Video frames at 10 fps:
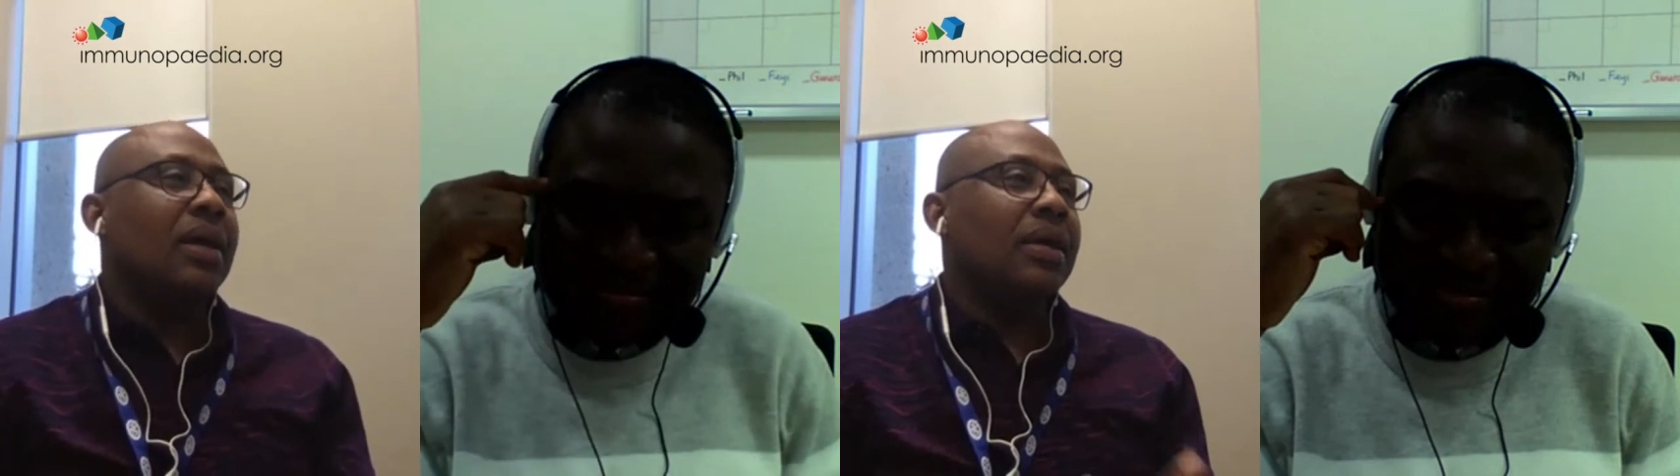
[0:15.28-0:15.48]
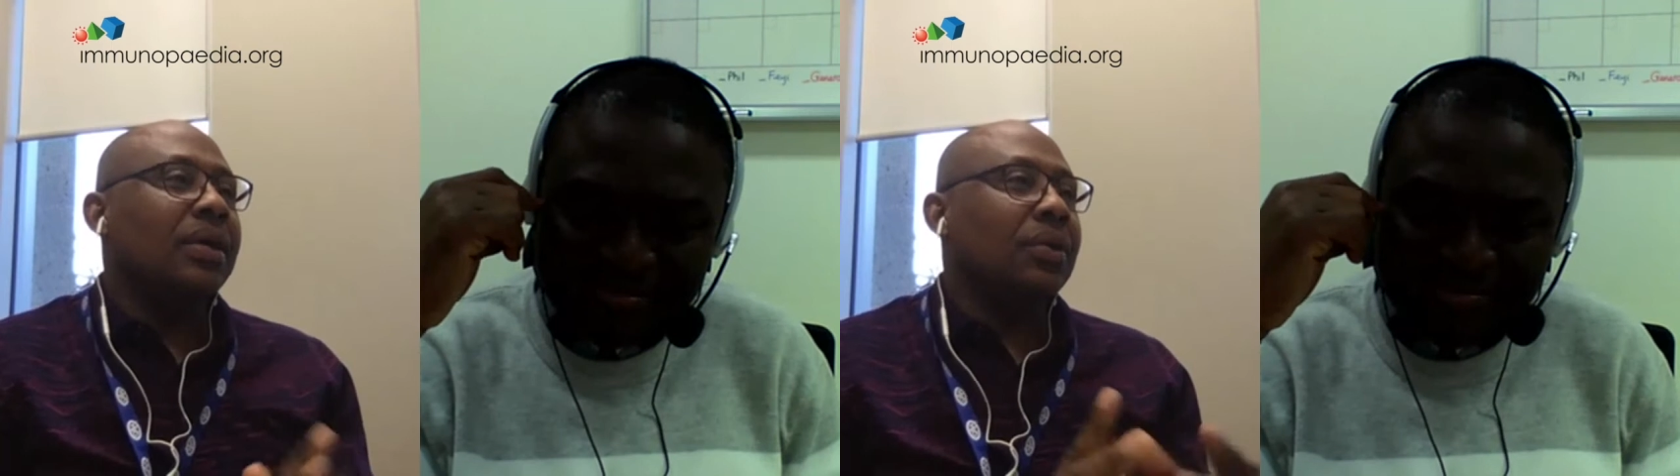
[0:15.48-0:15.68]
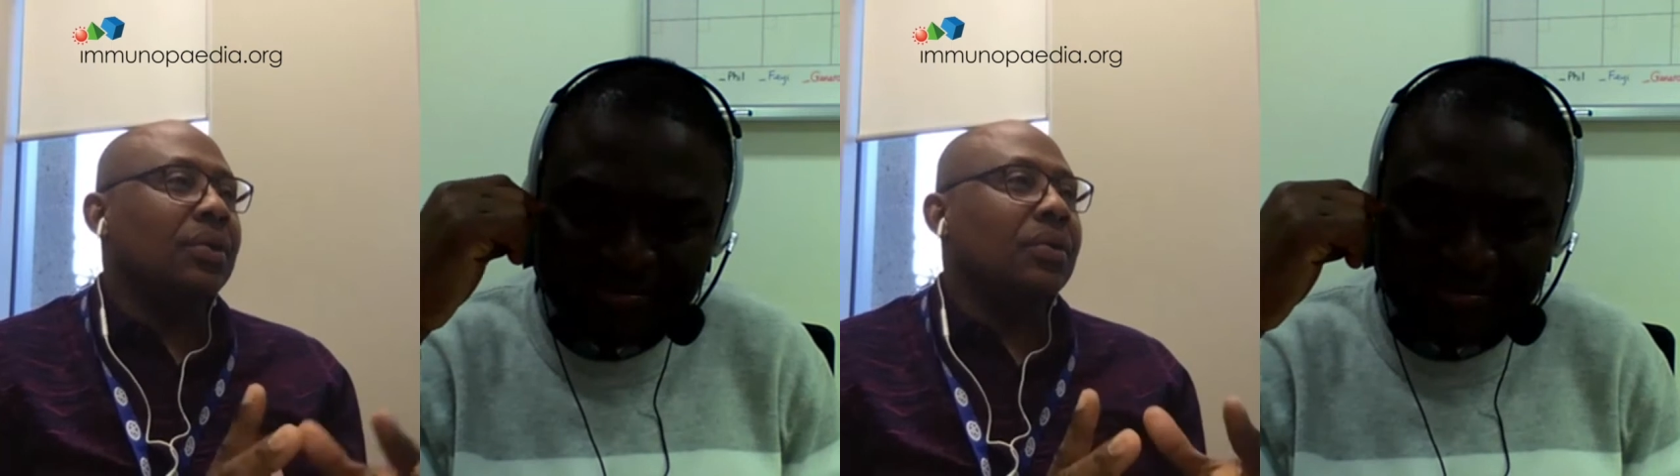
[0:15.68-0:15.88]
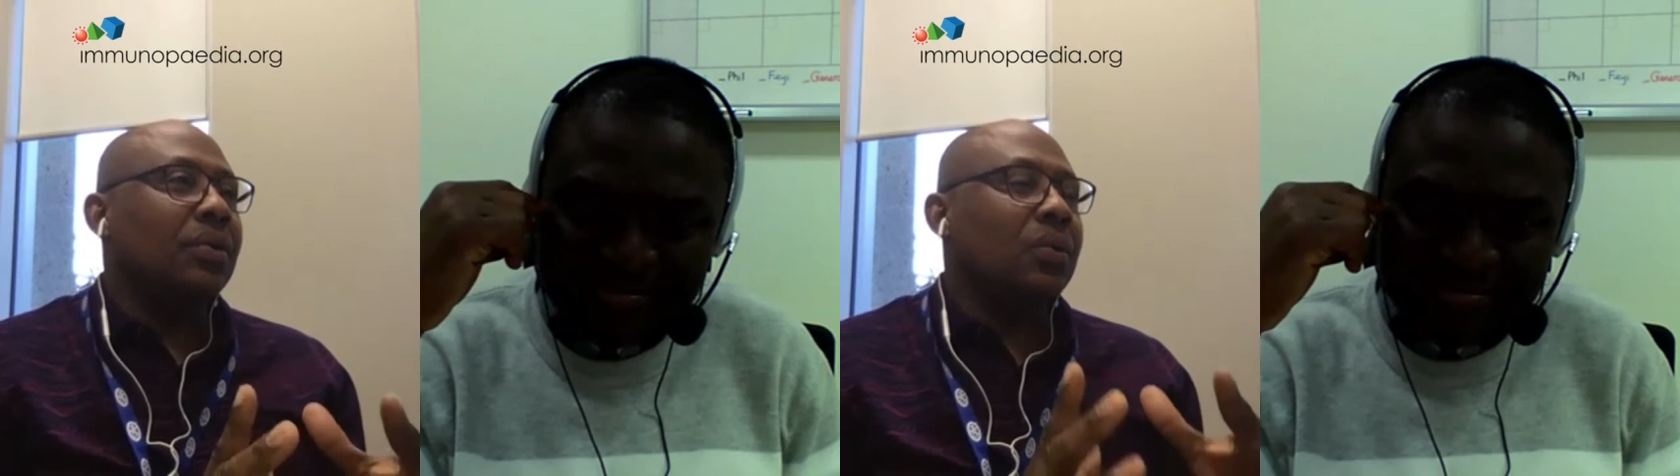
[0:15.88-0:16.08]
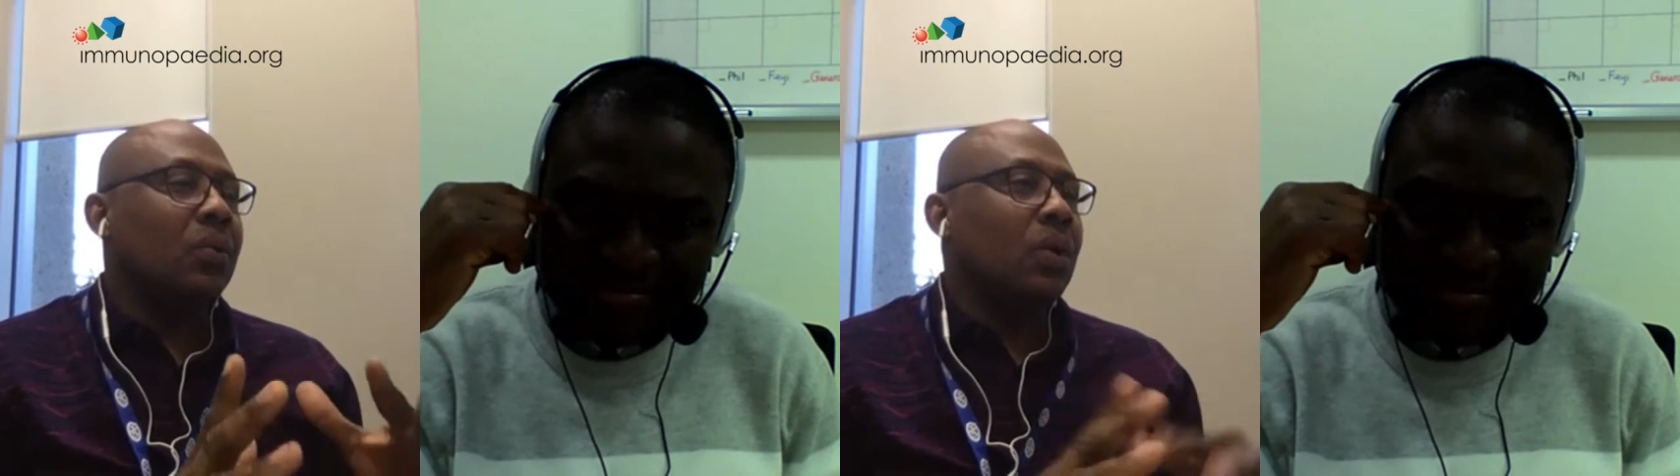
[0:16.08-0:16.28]
you know,
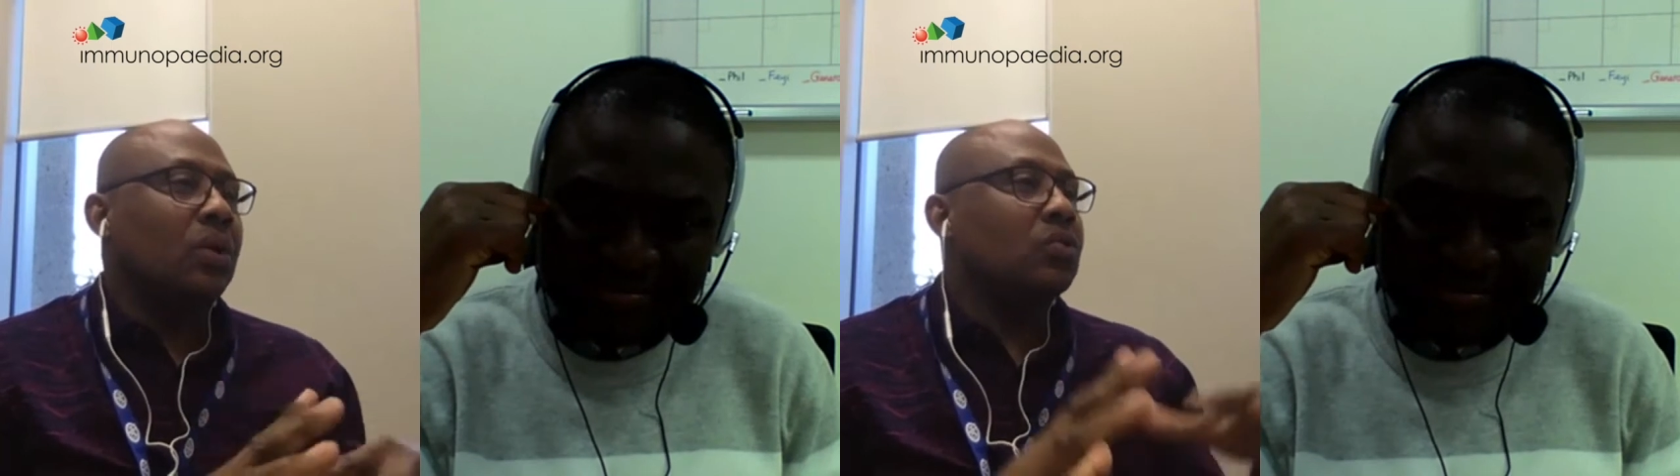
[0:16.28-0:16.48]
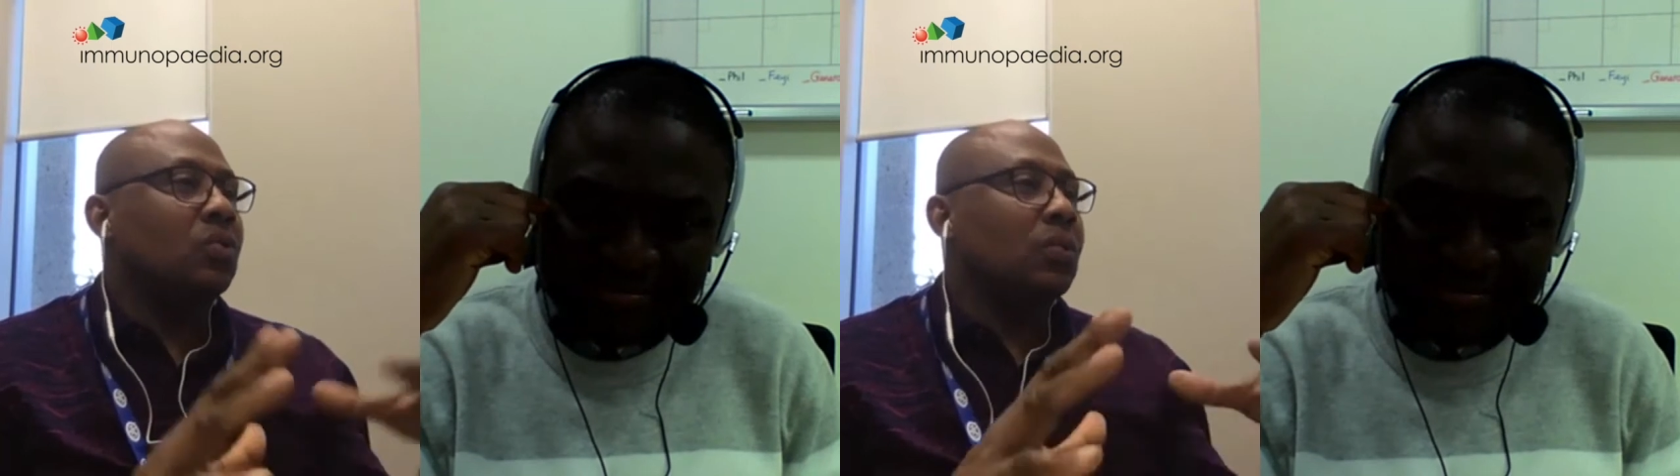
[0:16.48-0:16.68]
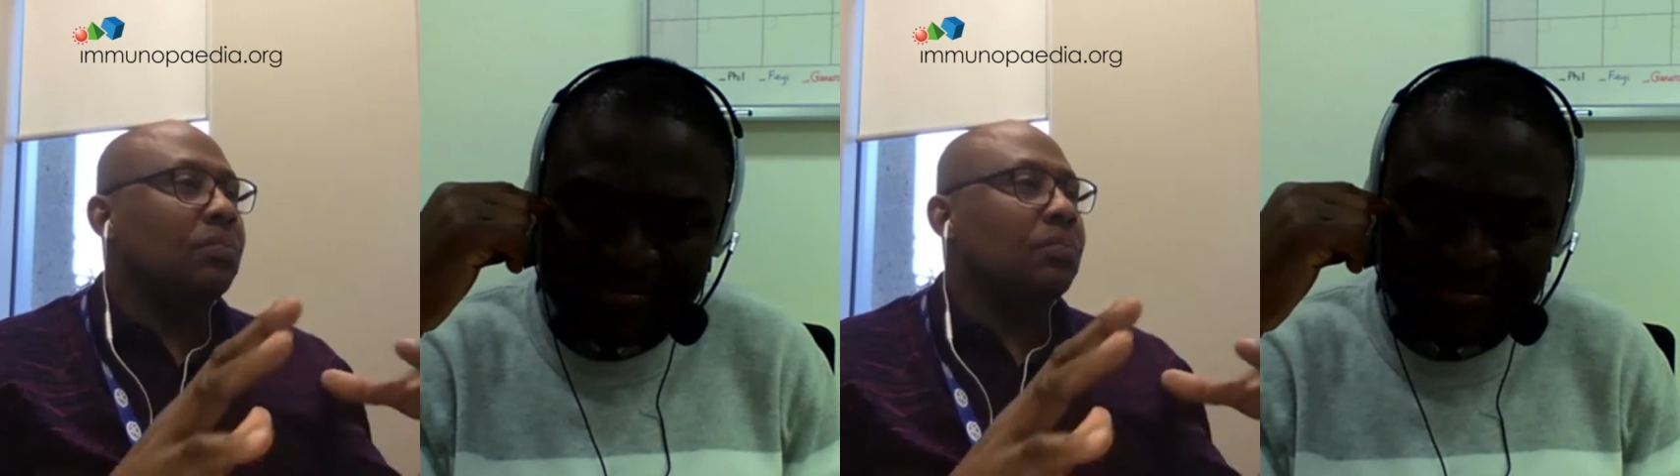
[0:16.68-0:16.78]
what